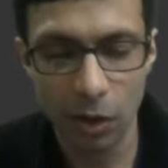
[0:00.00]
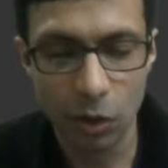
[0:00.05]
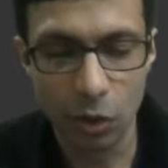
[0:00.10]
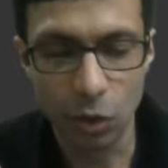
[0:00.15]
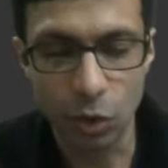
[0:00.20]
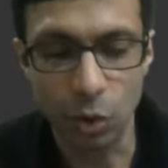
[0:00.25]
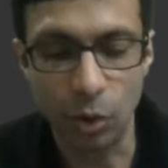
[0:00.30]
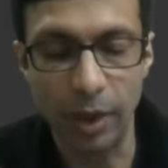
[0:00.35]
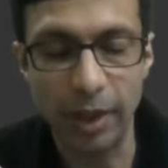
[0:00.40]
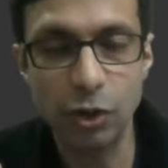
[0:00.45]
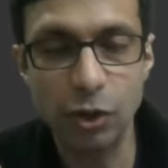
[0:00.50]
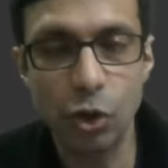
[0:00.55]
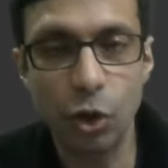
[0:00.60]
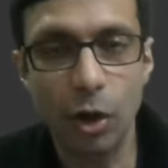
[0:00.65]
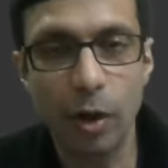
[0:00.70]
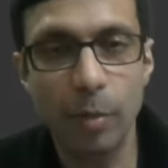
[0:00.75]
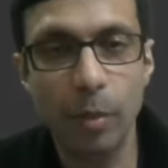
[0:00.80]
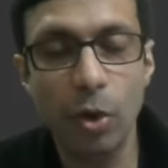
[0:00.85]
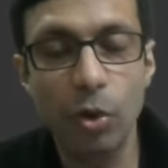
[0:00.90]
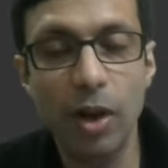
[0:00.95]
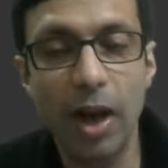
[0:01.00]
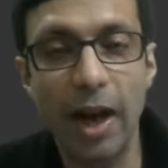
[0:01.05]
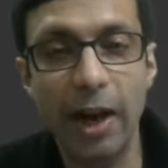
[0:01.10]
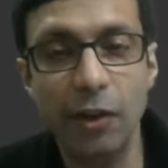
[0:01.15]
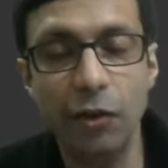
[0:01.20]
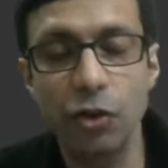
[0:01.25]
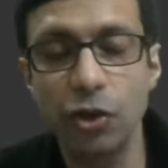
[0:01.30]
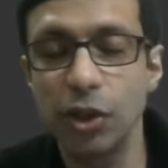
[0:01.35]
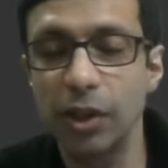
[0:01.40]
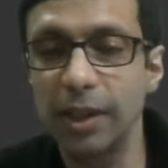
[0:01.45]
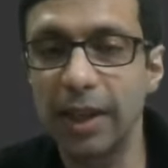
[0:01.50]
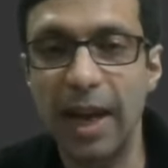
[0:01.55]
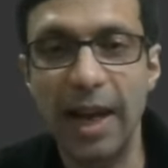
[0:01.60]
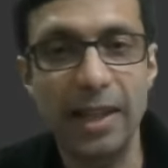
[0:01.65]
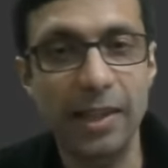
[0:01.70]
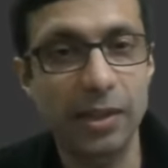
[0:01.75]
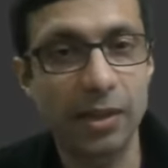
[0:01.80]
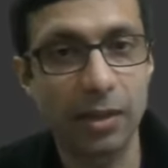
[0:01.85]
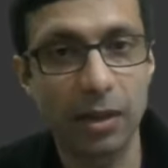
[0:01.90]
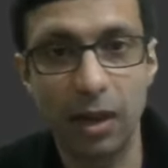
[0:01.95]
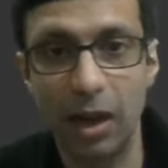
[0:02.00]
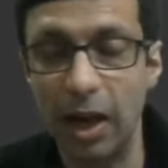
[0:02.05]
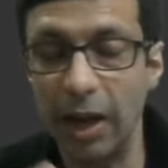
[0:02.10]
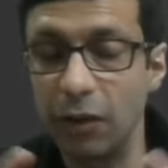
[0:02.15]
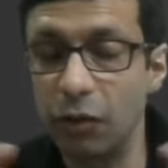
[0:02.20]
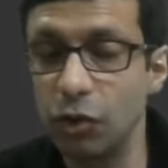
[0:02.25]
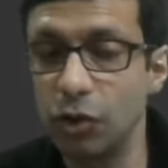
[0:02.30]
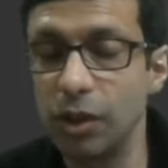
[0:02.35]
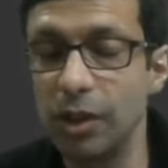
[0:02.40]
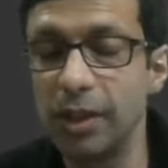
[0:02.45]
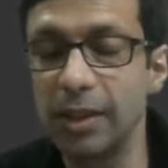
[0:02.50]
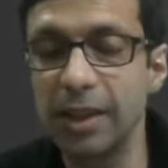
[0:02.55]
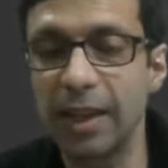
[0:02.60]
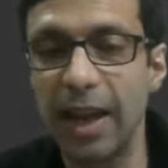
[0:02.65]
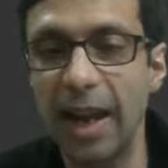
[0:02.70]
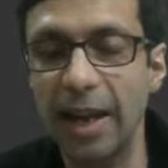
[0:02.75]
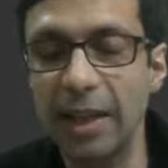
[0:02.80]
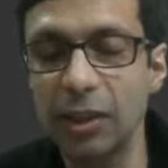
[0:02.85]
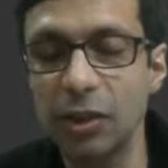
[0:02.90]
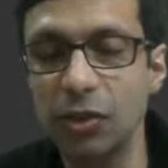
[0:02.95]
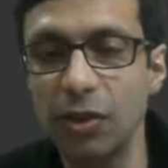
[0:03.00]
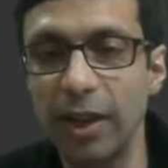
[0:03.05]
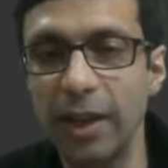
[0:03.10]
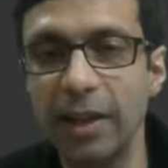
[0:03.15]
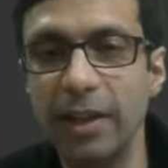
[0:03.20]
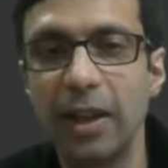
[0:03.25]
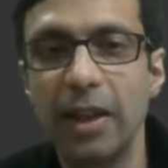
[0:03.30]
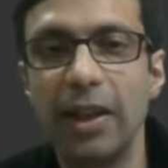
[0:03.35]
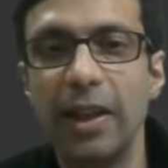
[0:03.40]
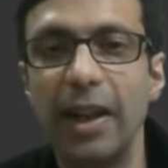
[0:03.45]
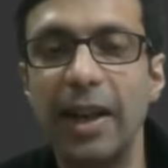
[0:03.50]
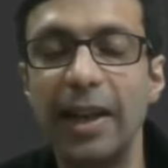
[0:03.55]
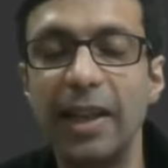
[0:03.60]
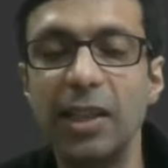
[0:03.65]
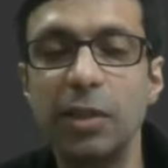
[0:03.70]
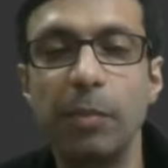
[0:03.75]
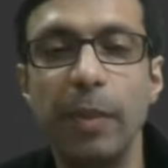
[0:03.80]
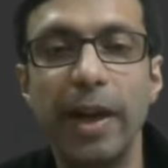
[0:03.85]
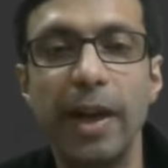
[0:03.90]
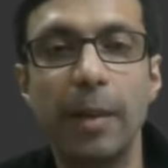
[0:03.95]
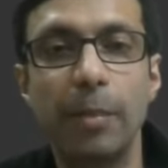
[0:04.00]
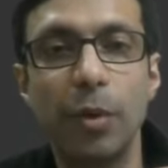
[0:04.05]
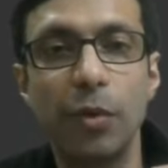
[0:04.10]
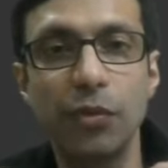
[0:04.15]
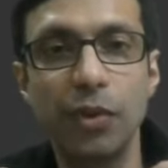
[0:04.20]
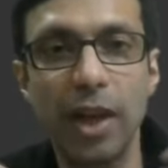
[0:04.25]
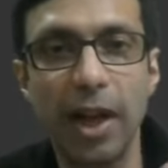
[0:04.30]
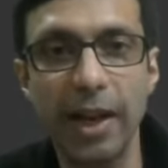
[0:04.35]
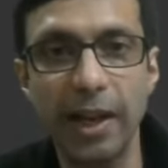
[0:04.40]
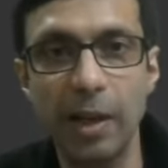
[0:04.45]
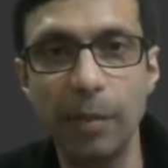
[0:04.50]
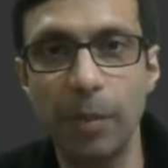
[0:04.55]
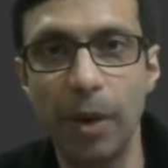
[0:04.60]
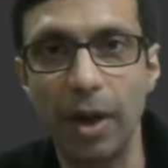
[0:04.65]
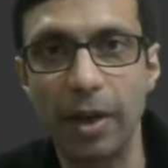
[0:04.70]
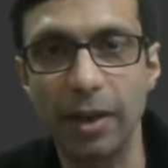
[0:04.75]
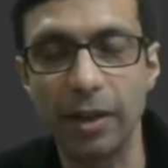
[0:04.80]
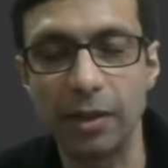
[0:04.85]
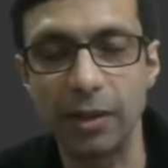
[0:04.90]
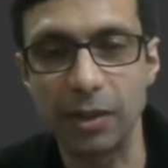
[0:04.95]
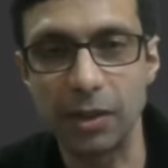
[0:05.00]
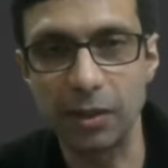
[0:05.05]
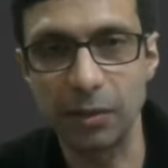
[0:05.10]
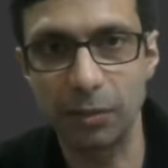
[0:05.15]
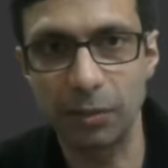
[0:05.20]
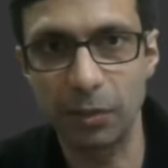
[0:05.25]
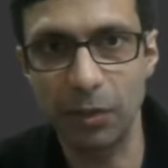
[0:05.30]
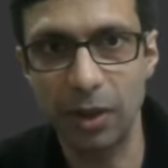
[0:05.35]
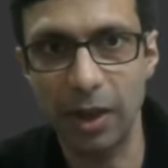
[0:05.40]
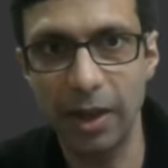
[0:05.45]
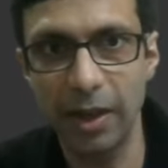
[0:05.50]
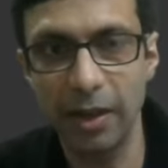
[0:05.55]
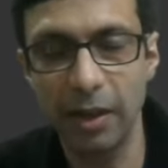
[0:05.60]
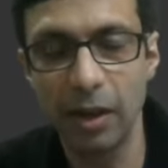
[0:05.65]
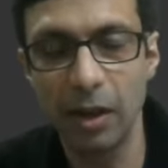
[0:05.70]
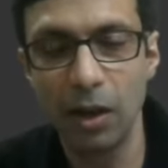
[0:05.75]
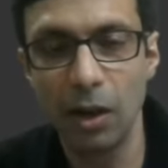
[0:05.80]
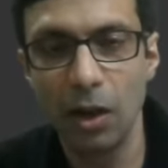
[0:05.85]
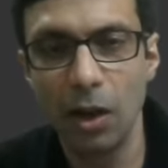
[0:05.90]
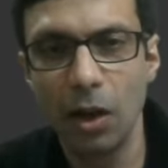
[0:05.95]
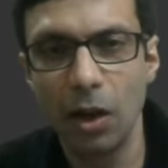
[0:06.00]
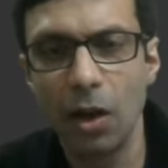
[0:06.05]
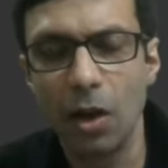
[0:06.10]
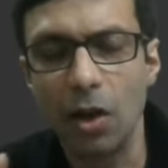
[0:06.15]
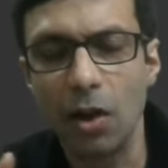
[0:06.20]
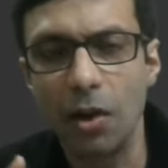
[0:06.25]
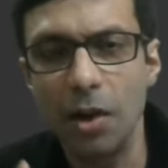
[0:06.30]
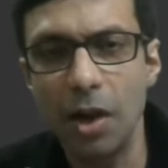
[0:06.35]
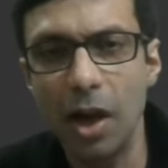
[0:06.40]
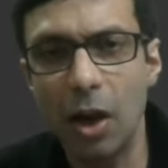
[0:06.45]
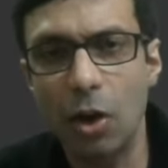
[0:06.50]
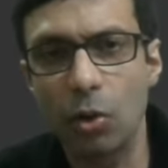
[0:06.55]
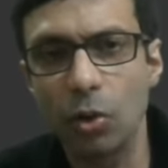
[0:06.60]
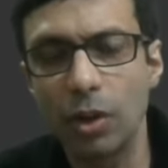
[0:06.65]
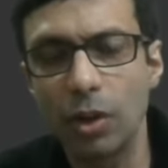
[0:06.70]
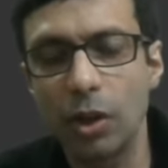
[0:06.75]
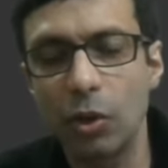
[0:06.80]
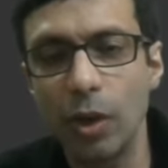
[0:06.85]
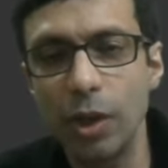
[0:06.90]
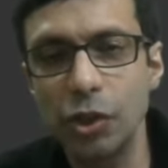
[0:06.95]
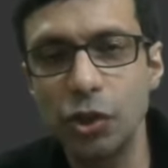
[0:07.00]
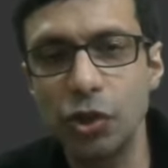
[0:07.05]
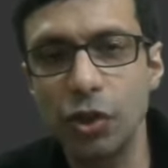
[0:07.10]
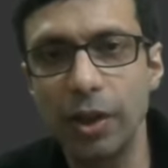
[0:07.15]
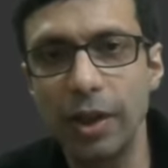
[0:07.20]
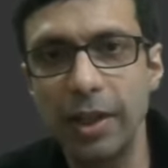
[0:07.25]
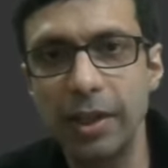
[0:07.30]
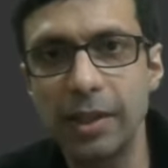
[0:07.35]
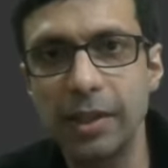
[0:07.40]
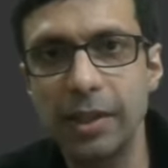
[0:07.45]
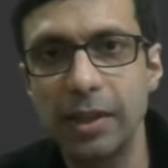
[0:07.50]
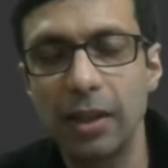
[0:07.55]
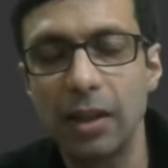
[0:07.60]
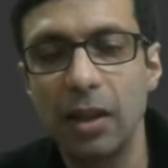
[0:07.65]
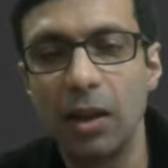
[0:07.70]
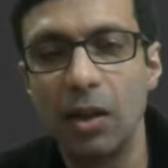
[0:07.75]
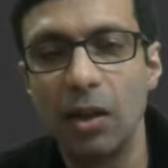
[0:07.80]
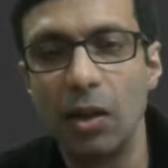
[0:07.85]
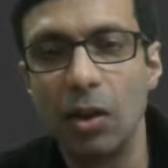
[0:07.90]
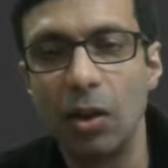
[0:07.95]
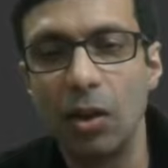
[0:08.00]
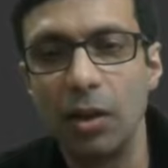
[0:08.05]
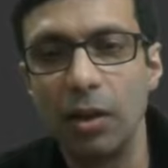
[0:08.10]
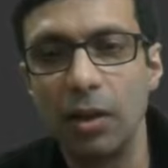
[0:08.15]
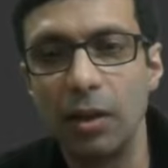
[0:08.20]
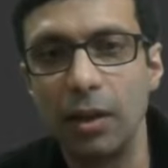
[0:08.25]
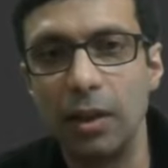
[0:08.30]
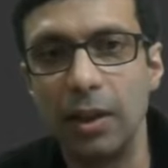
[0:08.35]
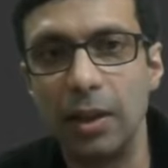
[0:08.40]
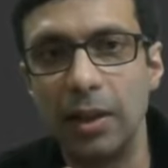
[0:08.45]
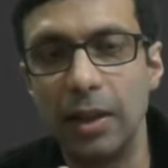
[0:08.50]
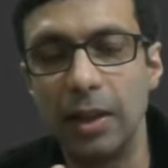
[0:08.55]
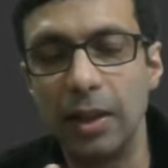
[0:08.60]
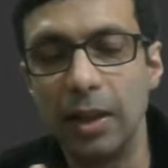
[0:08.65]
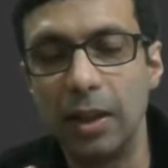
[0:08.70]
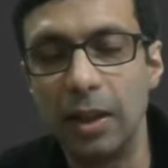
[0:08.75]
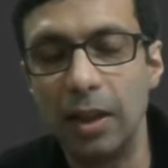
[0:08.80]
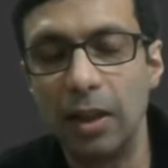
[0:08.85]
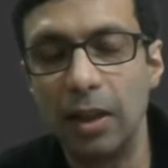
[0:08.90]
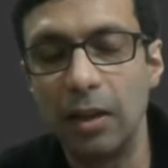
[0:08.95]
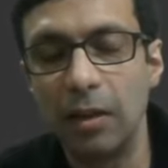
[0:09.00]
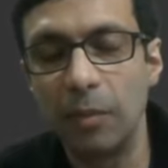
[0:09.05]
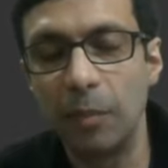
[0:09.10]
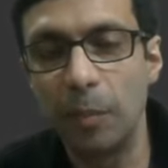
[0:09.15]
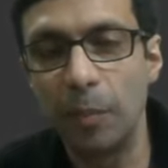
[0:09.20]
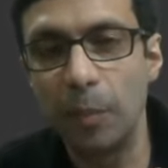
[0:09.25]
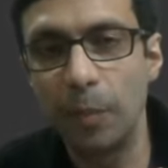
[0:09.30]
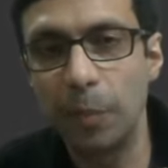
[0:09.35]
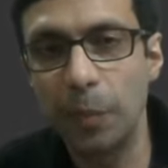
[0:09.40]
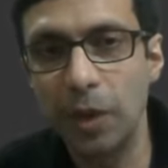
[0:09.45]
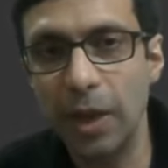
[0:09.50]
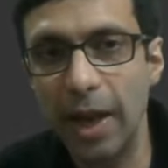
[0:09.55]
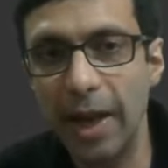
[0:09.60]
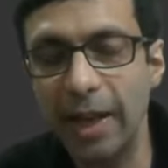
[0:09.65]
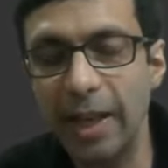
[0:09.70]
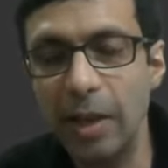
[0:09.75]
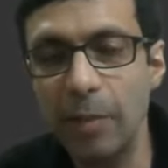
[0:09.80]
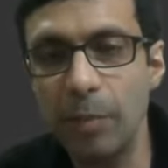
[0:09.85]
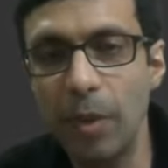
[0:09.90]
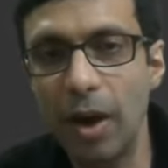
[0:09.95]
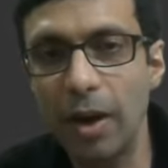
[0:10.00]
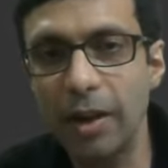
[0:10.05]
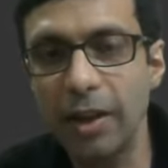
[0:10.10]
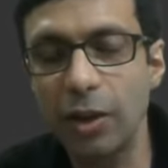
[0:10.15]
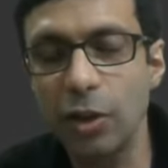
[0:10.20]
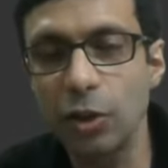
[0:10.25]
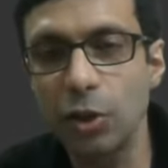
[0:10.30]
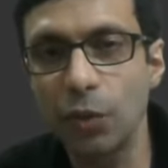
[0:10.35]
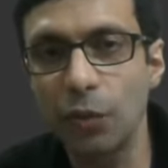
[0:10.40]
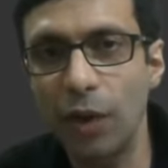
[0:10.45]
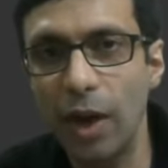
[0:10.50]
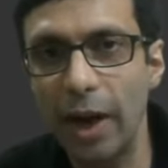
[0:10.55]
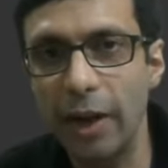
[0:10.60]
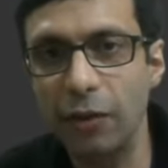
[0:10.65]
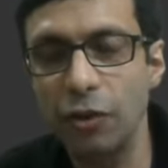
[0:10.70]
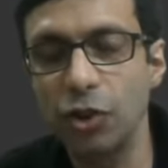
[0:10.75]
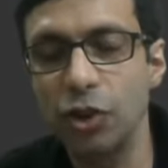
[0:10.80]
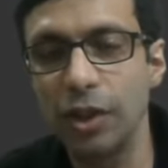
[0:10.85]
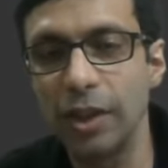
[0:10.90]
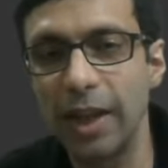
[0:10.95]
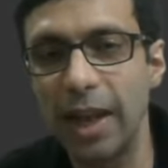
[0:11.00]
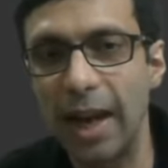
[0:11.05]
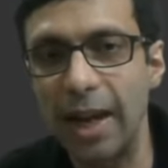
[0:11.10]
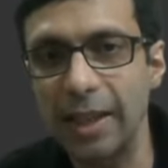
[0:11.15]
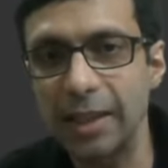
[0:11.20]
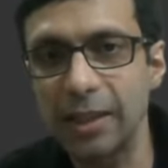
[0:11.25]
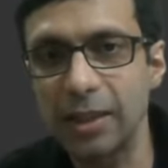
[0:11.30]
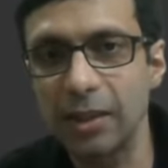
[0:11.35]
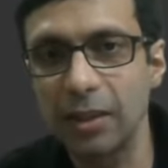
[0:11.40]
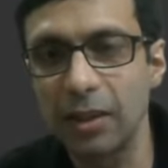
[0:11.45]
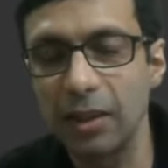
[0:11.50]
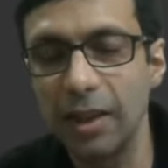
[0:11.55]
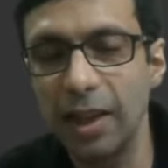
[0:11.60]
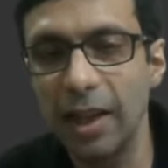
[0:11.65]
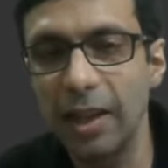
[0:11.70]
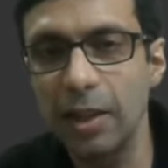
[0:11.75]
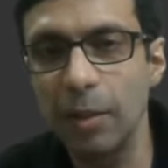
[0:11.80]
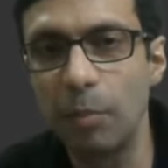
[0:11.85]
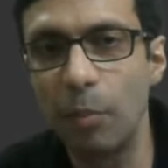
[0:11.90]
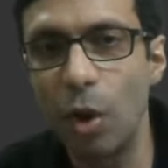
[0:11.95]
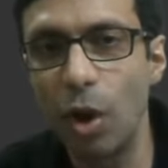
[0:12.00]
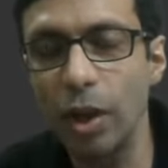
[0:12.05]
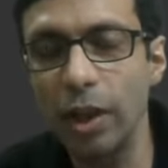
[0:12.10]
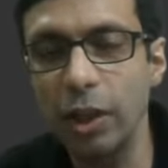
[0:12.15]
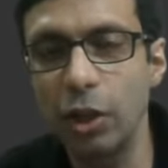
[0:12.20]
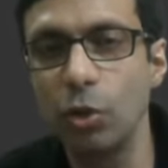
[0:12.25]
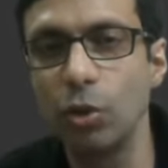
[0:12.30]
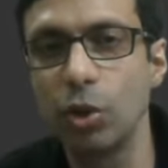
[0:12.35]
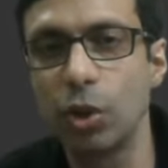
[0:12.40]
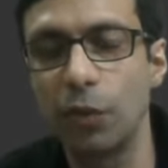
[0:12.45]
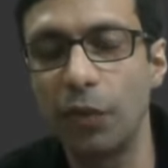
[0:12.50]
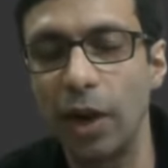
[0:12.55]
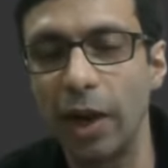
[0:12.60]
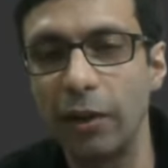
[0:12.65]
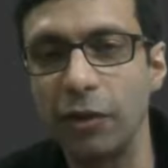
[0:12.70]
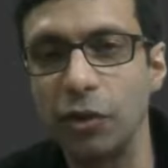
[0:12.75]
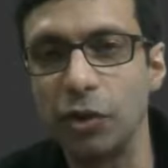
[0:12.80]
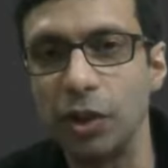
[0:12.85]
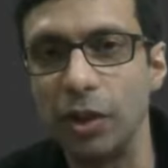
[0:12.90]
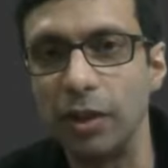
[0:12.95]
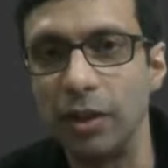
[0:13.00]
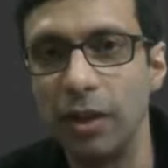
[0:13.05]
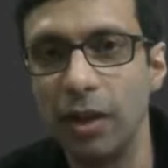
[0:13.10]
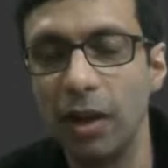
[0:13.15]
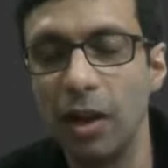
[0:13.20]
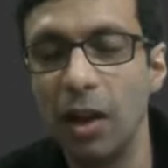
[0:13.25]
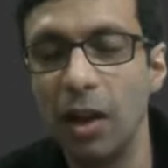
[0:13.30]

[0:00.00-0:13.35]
So let's talk about hydrogen gas. Hydrogen is a gas, right? It is made up of tiny particles, right? Now the question is, the tiny particles of hydrogen gas, they are the molecules of hydrogen.